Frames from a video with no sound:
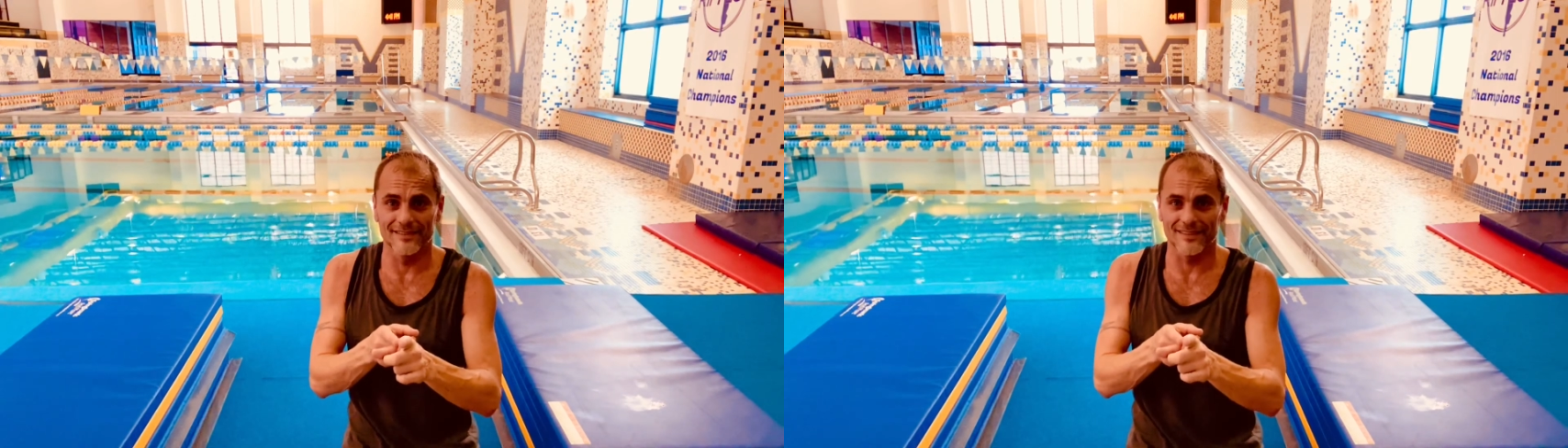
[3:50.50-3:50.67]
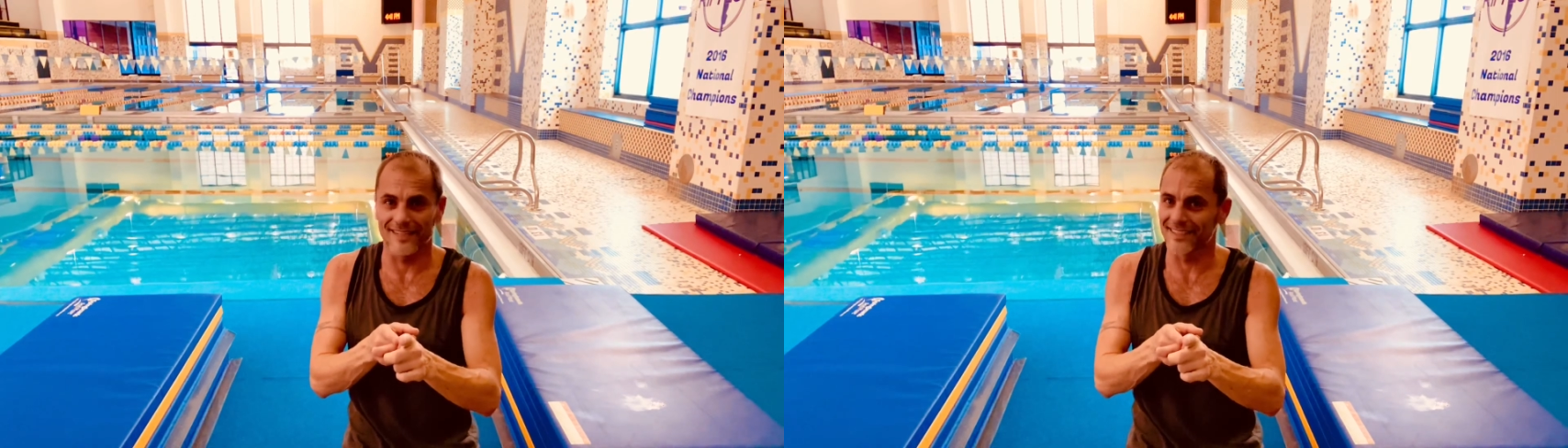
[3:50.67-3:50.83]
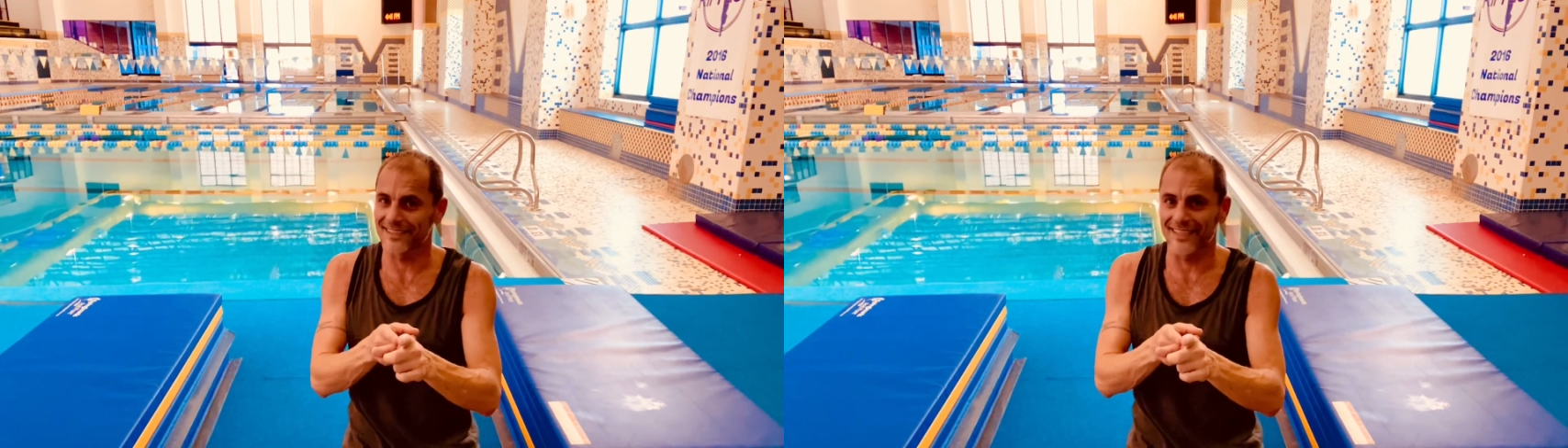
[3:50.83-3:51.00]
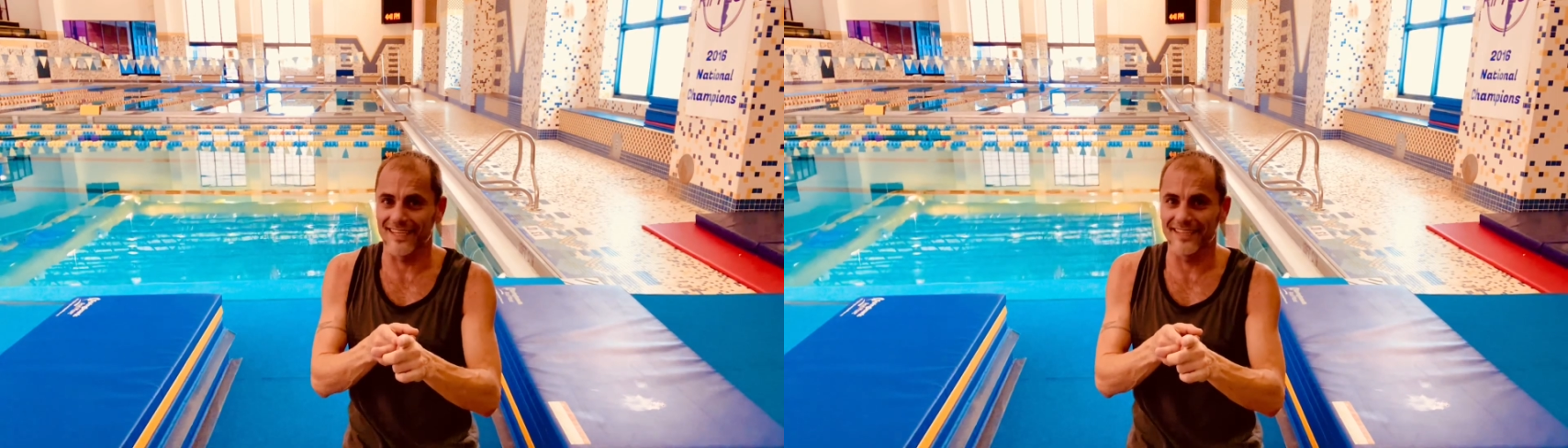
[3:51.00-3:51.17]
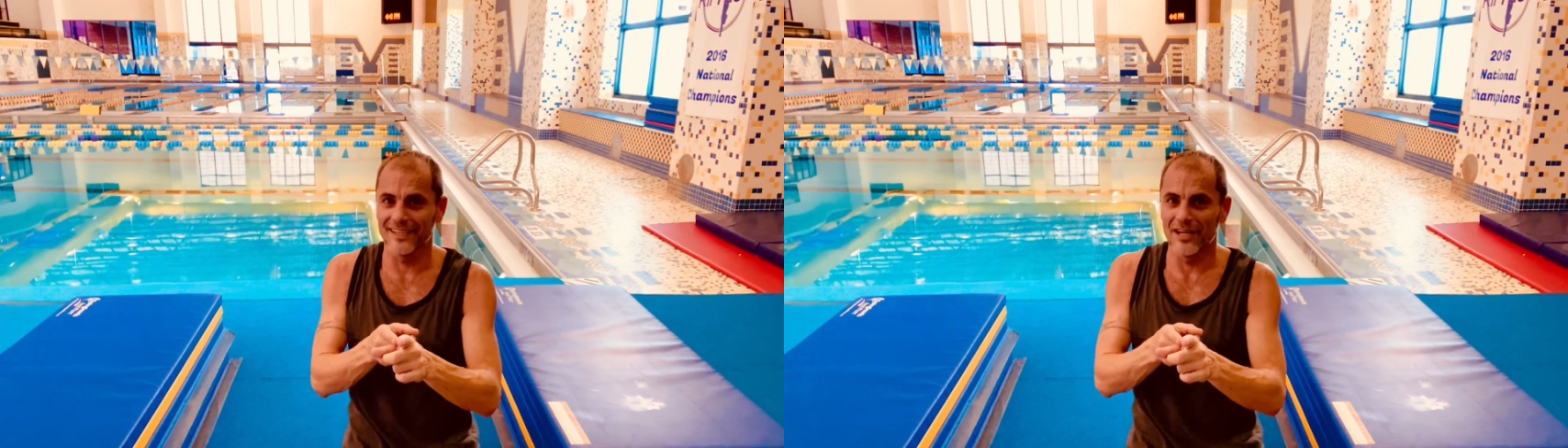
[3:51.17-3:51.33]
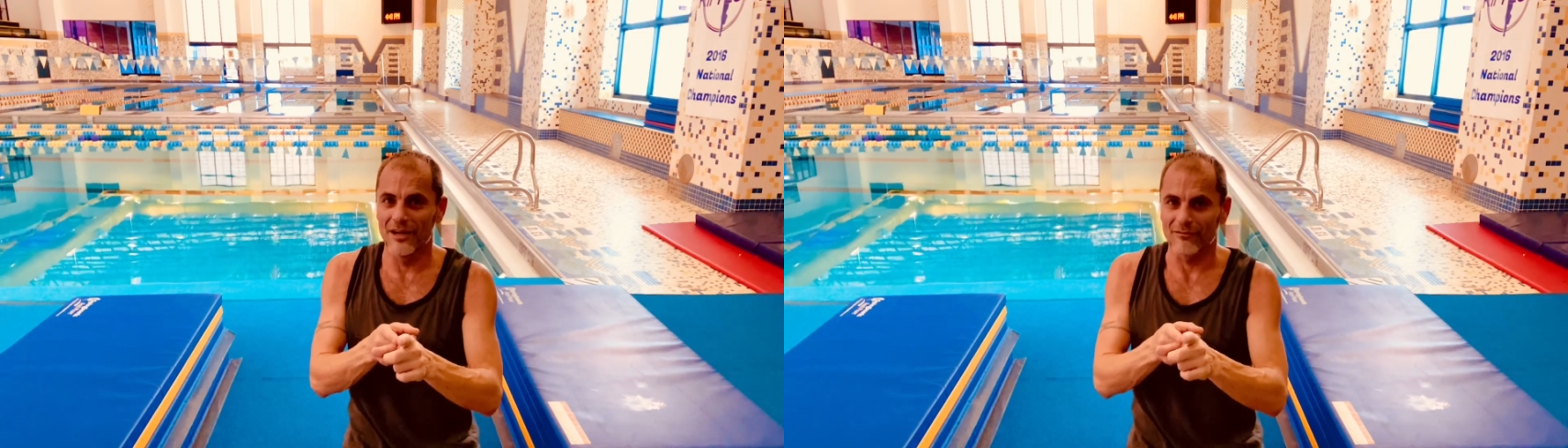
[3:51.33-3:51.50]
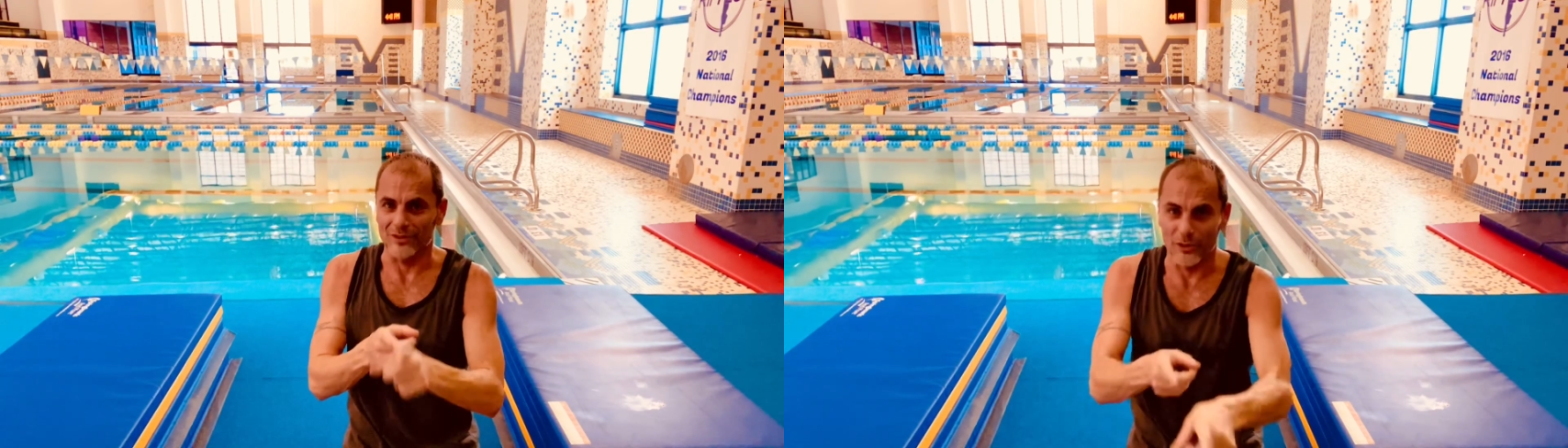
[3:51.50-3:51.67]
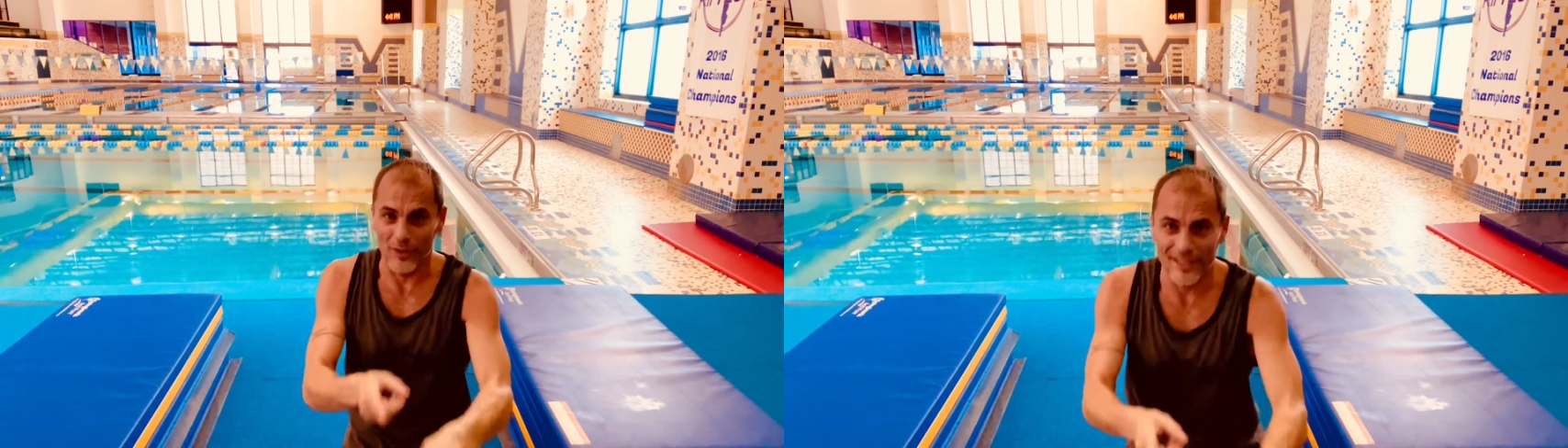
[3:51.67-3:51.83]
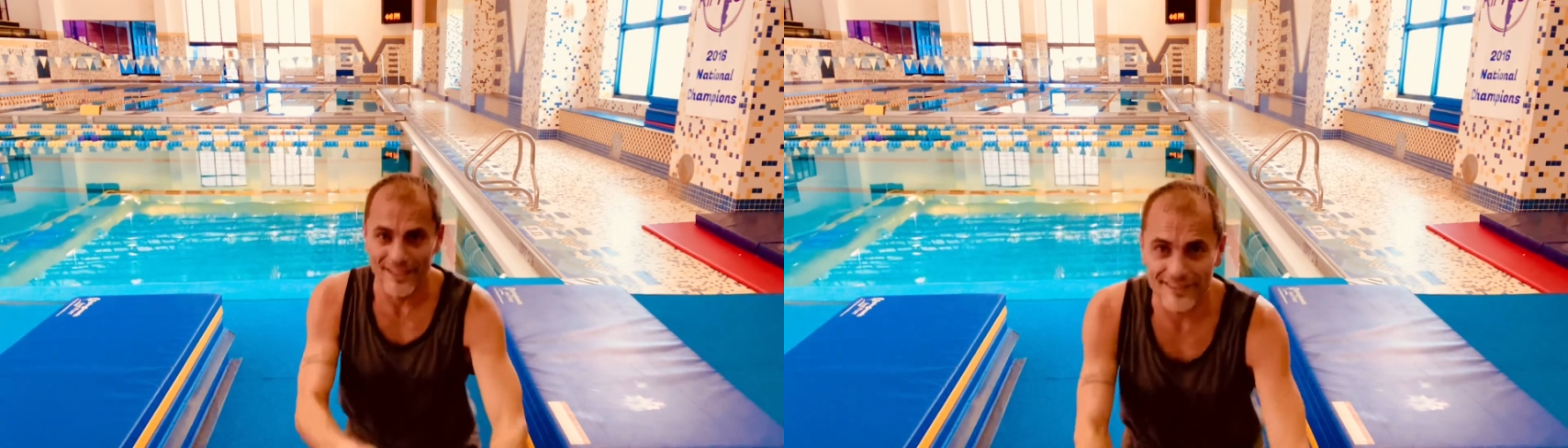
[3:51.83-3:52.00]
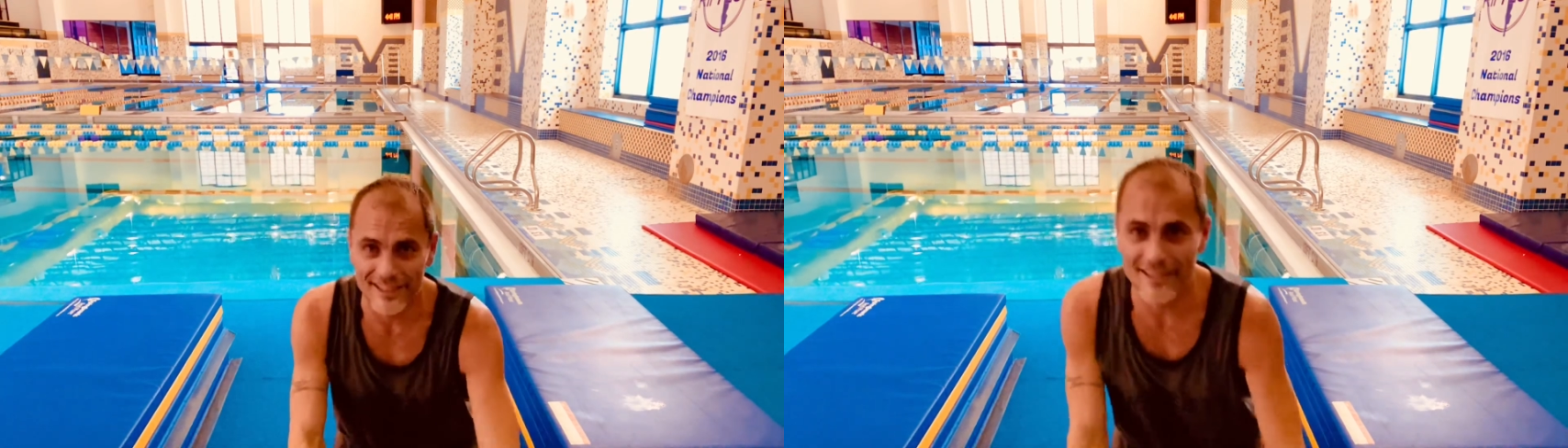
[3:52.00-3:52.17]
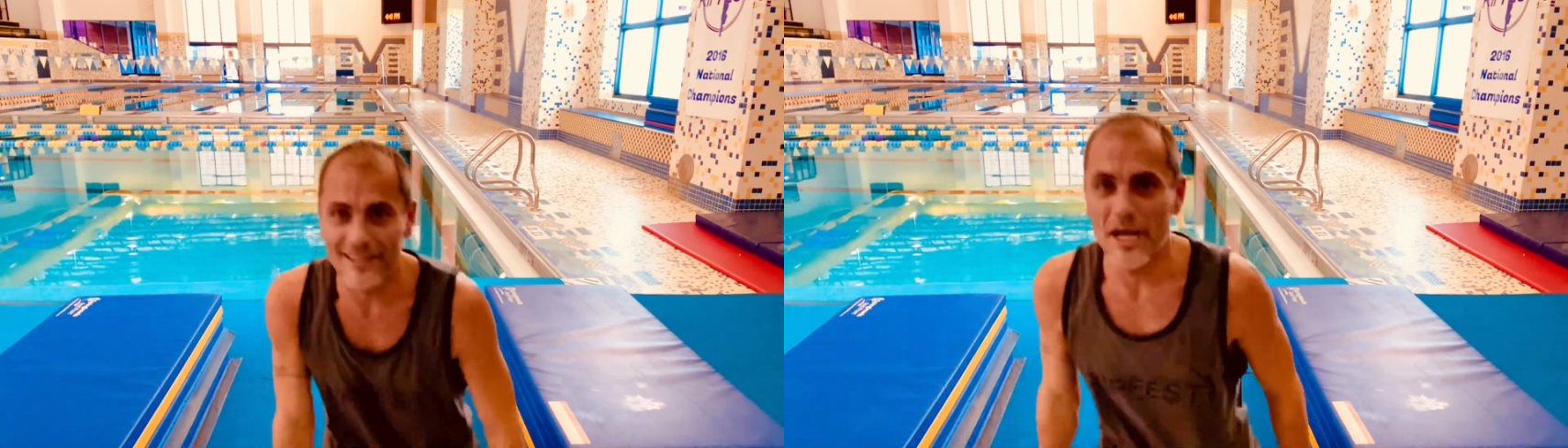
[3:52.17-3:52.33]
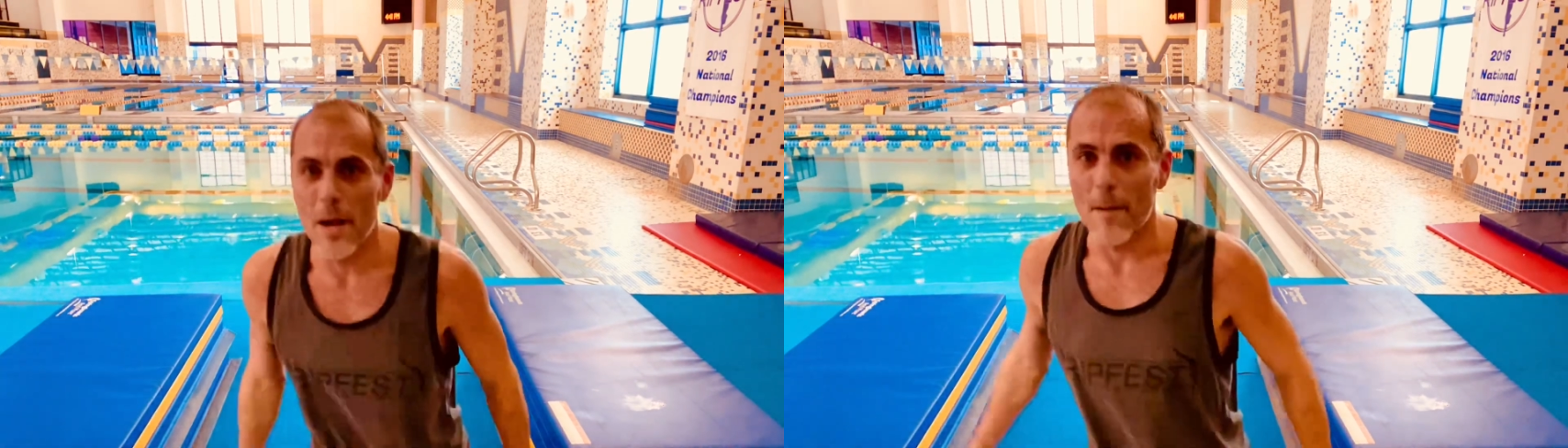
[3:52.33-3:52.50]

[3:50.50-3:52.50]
Thanks again for joining us here.